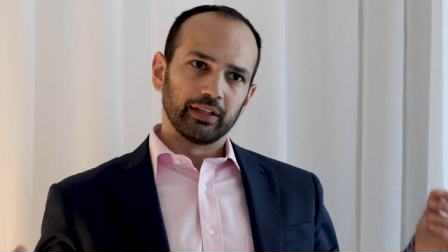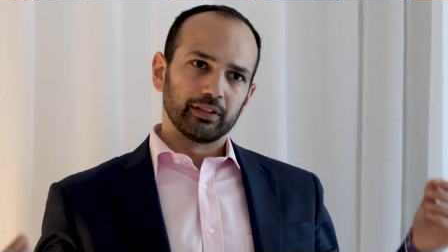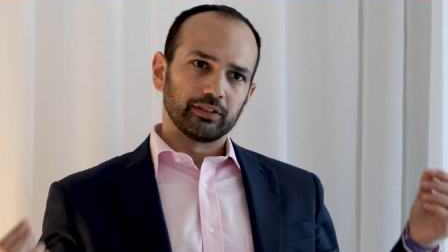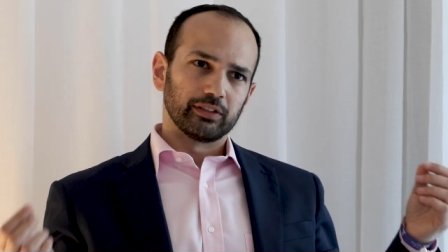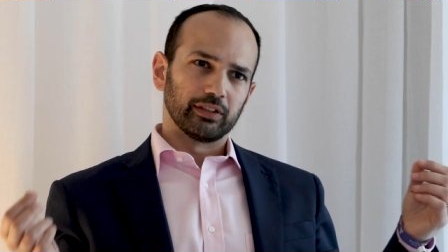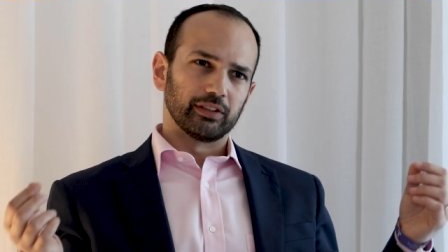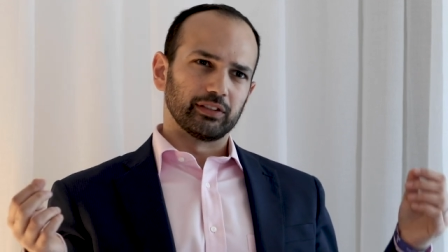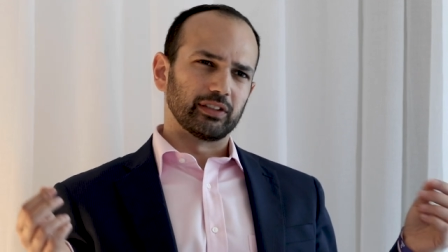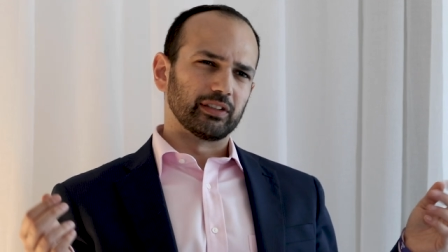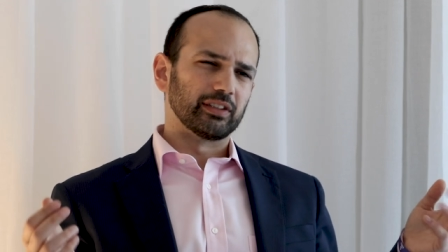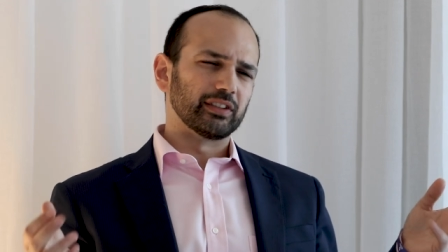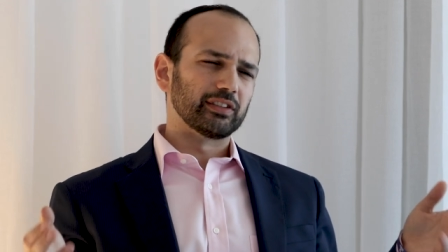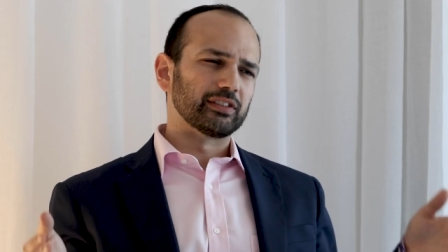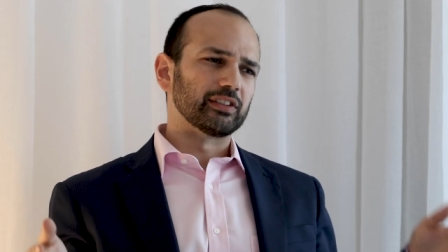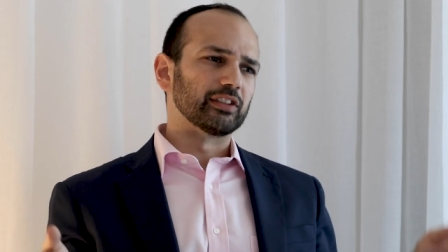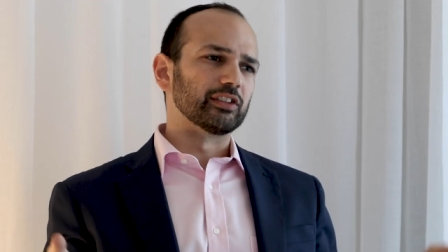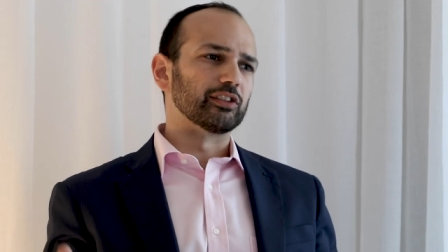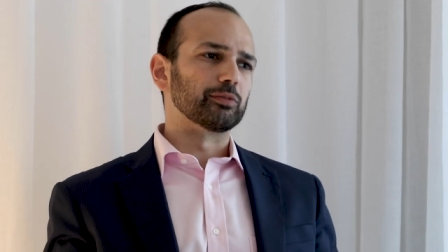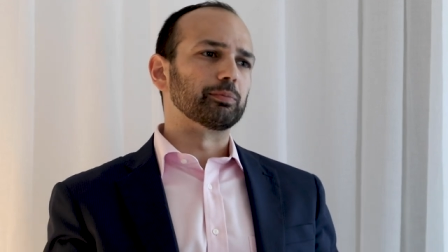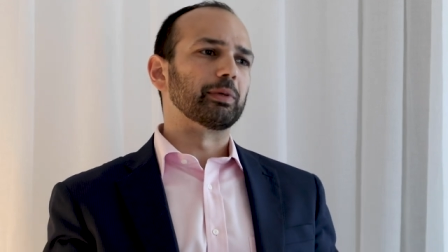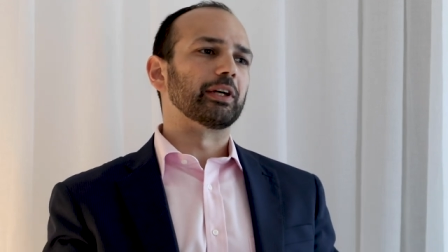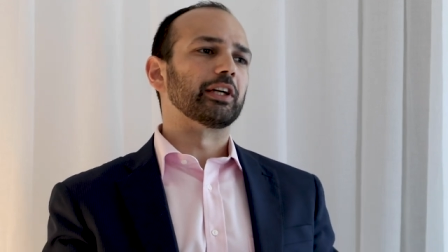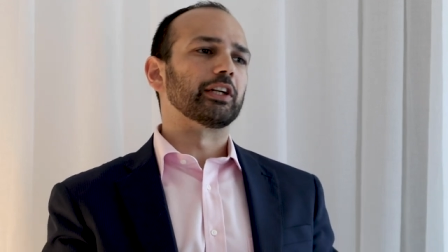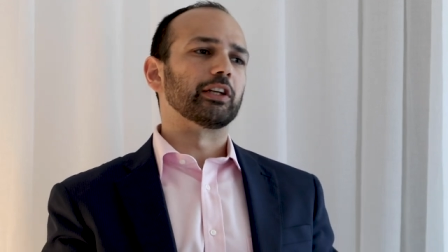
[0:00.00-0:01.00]
So there's a
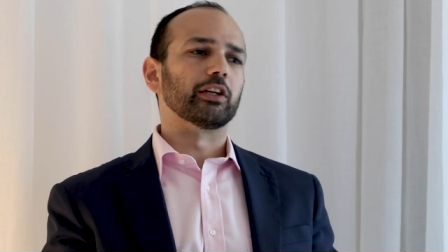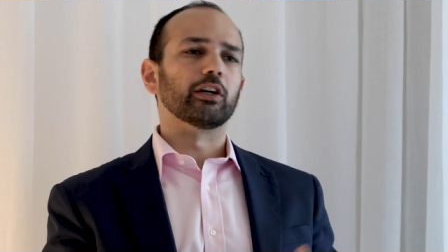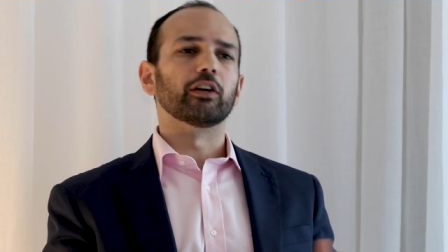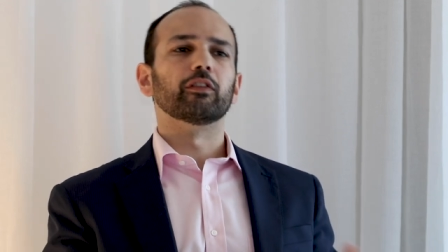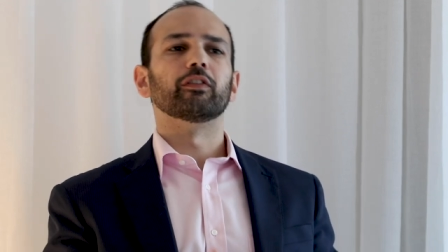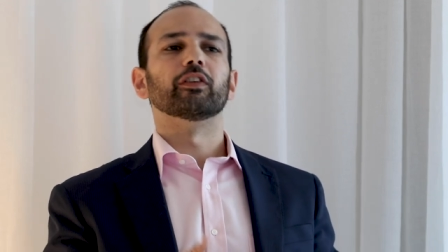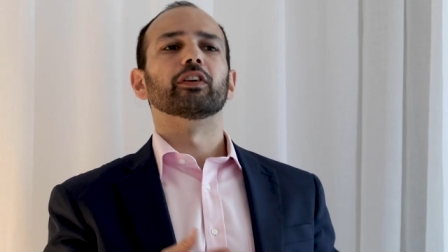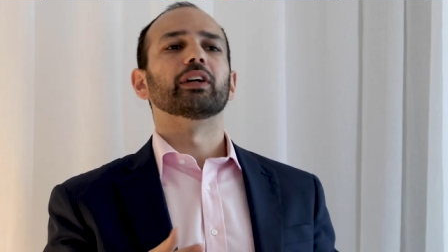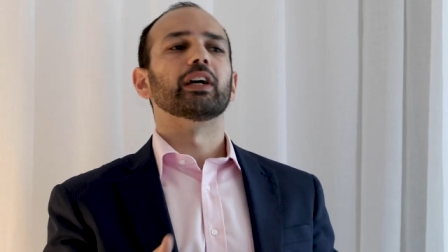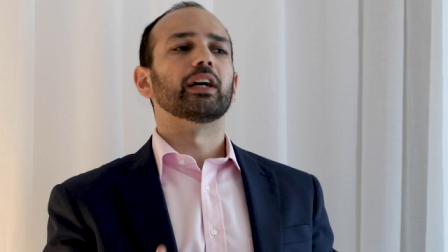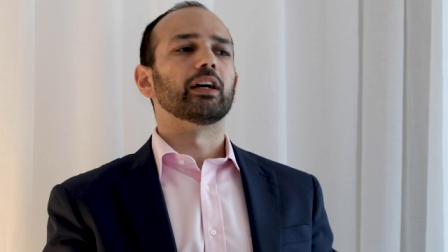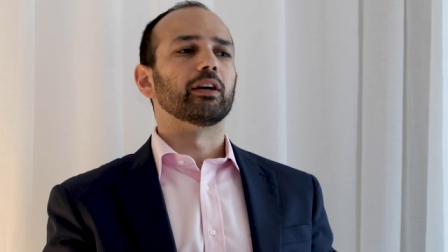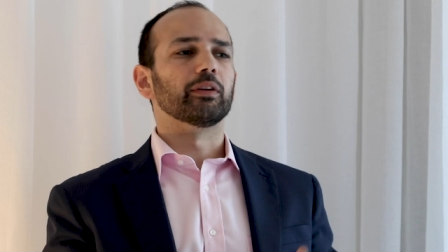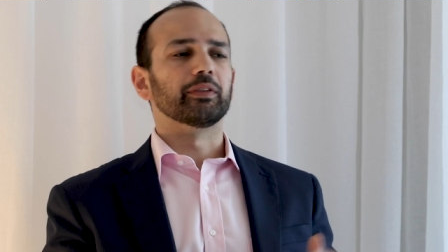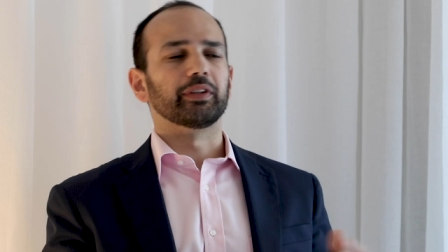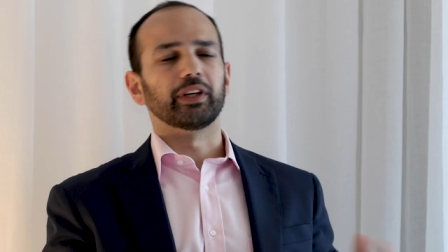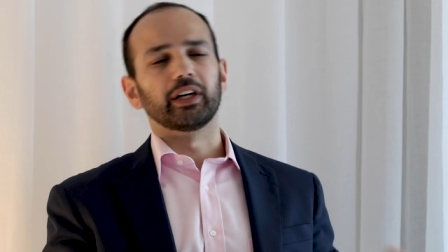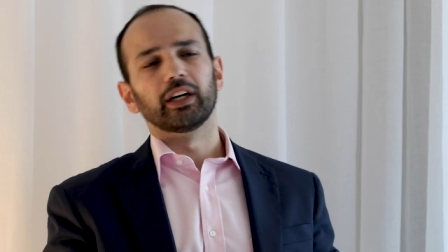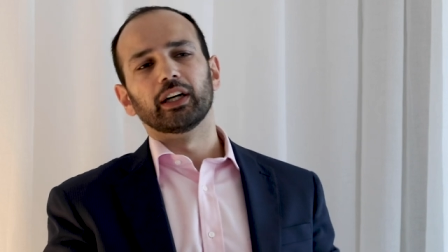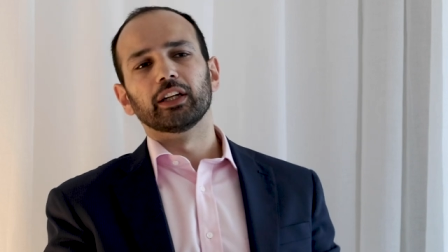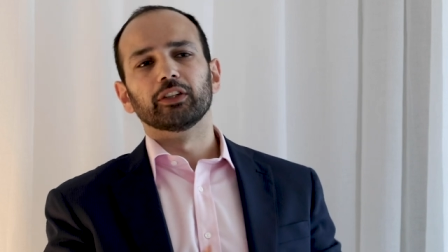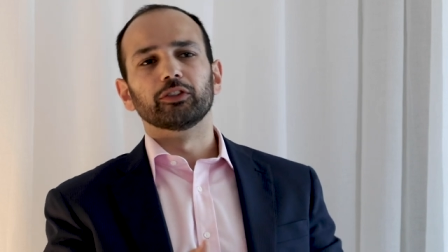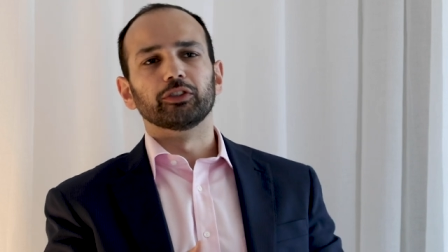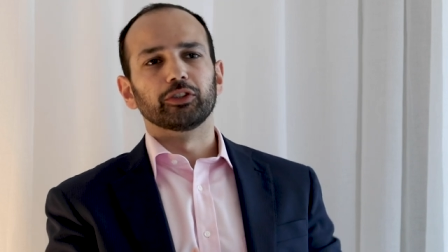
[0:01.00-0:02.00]
distance barrier of around
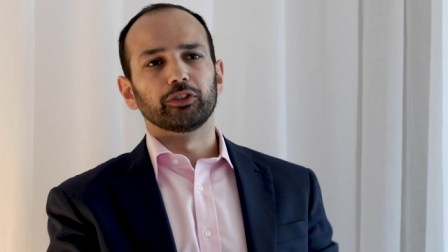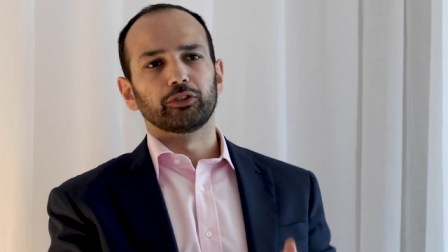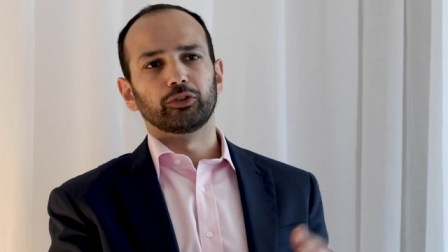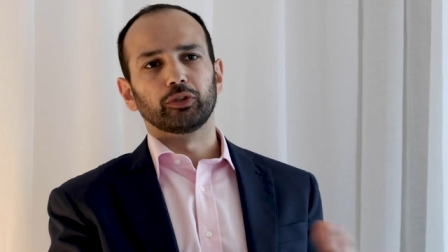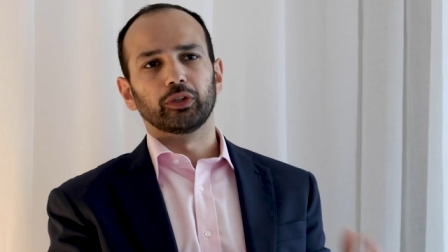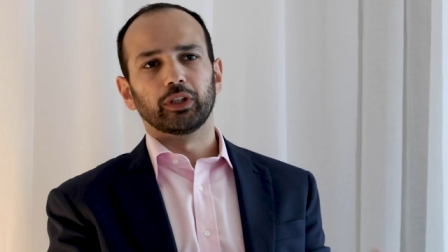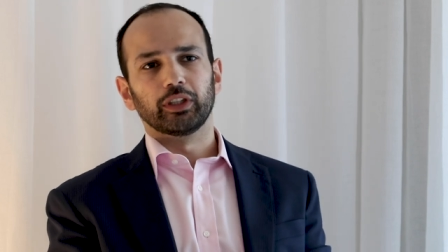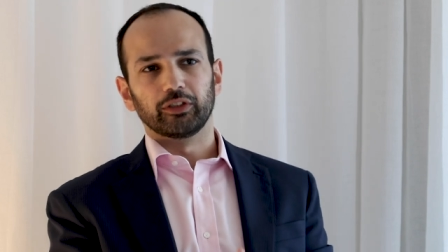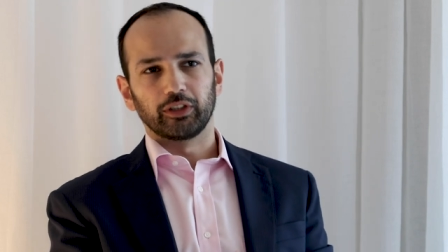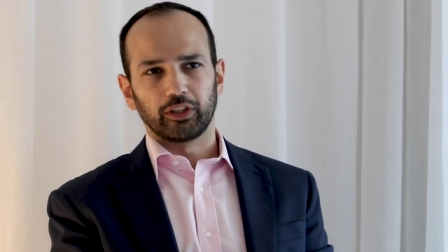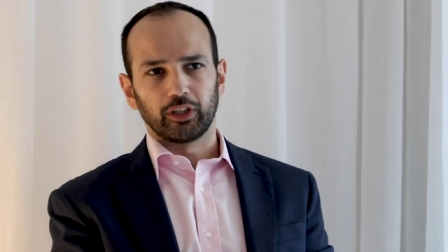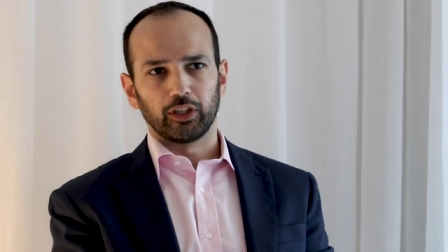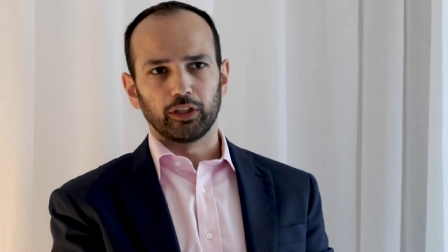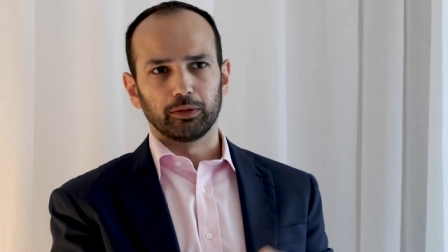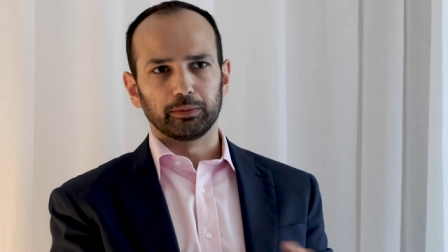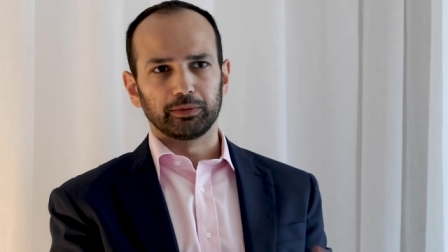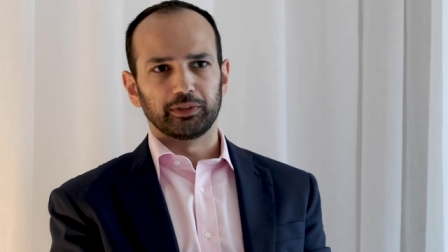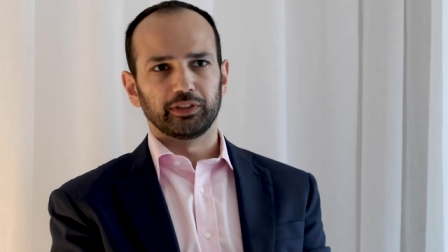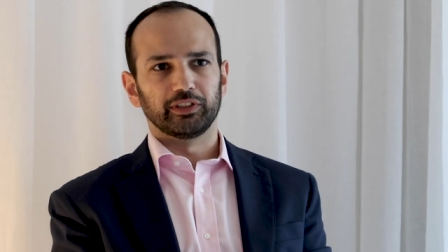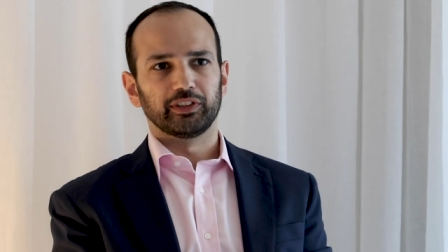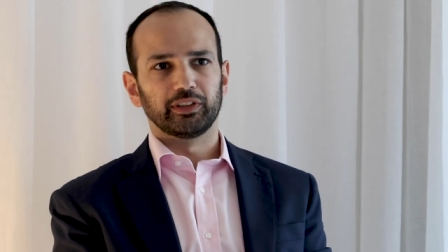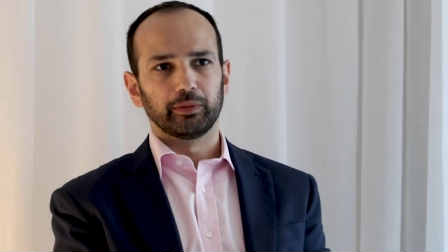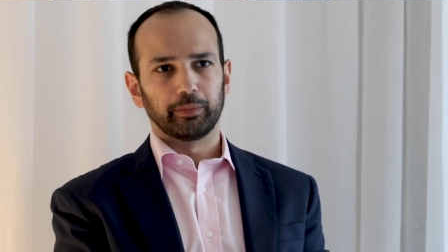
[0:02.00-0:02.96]
100 or 200 kilometers,